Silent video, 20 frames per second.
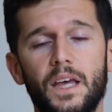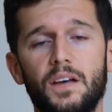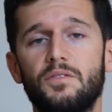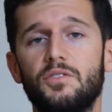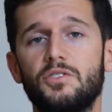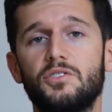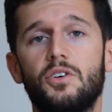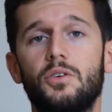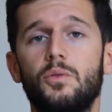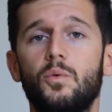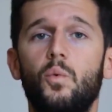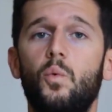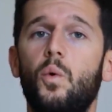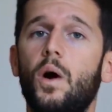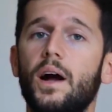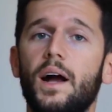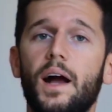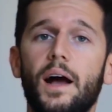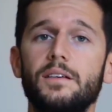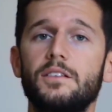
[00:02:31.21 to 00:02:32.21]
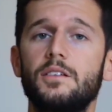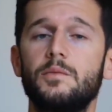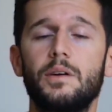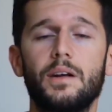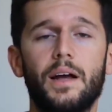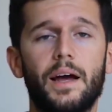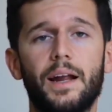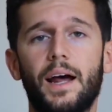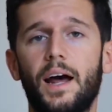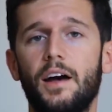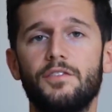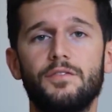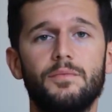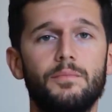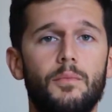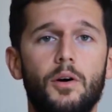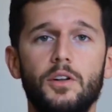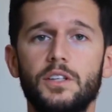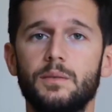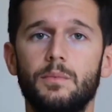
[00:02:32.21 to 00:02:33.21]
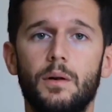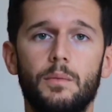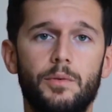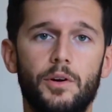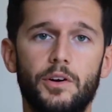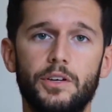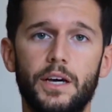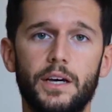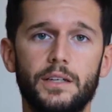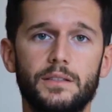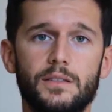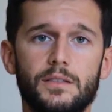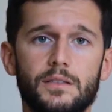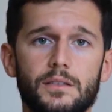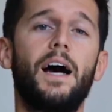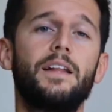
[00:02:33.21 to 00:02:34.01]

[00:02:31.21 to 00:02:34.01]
And for sure, one customer can have multiple projects.